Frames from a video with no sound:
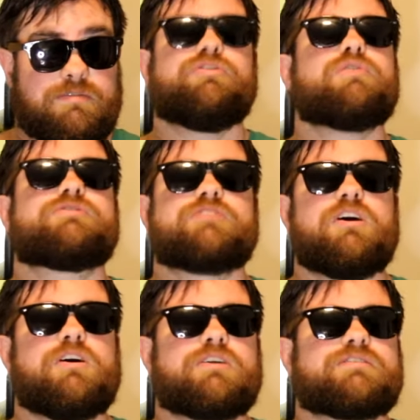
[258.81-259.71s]
Folk
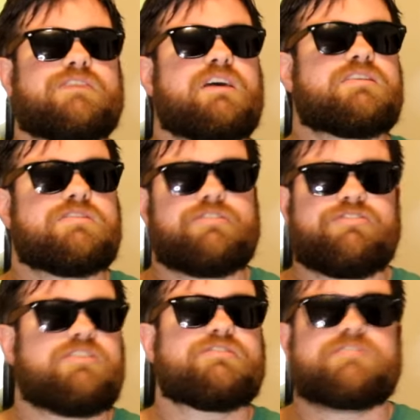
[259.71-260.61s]
songs like the
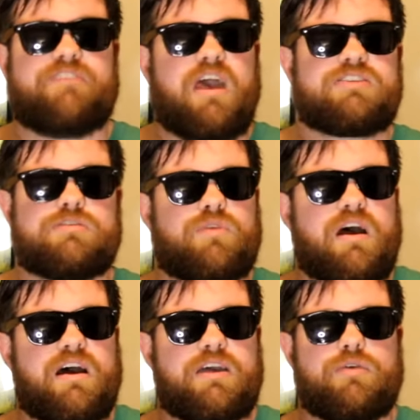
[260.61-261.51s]
Fields of
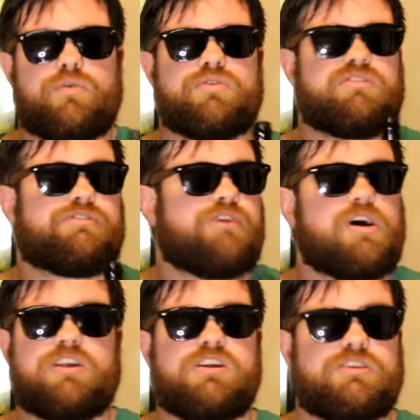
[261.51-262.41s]
Athenry or the
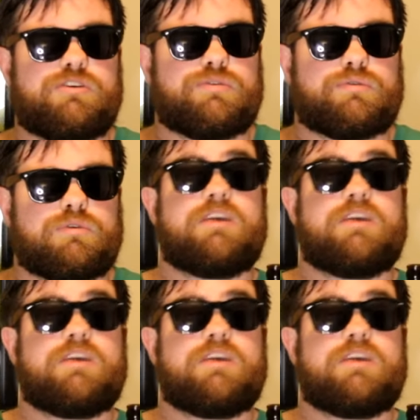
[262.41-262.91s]
Foggy Dew,